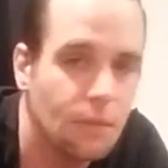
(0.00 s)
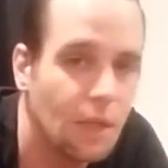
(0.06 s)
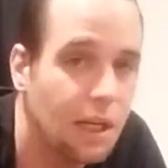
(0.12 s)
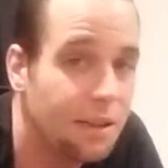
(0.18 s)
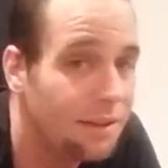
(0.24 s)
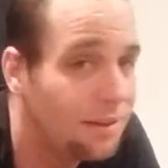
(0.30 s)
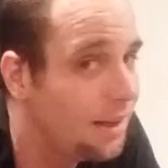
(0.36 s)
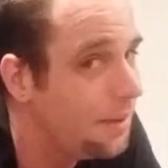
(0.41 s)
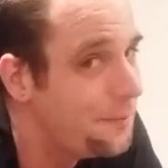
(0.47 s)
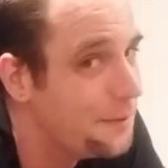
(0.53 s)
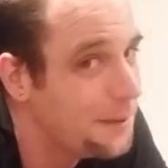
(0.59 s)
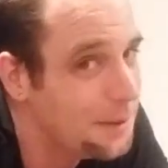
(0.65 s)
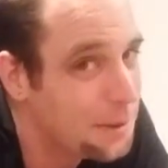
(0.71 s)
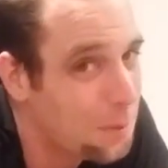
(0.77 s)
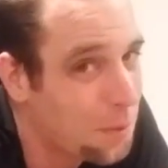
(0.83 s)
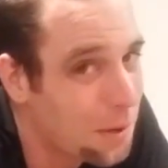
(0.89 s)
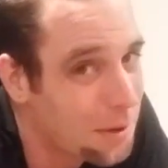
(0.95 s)
And
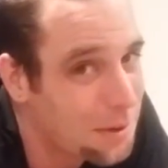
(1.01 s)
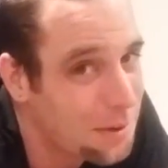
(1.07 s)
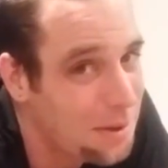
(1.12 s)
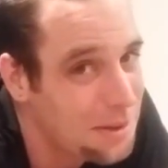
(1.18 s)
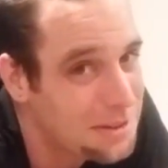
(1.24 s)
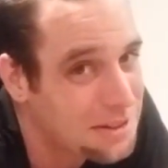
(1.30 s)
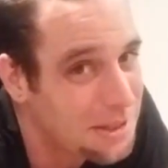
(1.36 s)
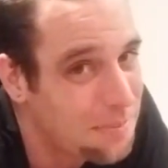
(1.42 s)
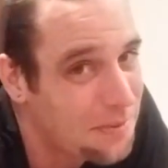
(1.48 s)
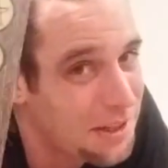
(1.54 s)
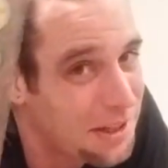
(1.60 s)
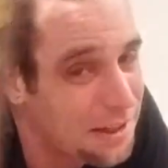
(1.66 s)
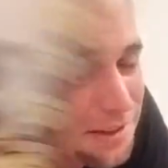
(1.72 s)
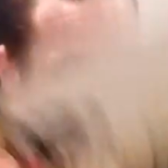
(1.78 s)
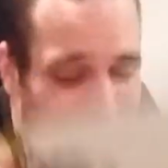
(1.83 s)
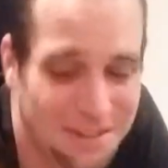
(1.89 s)
definitely working on something else.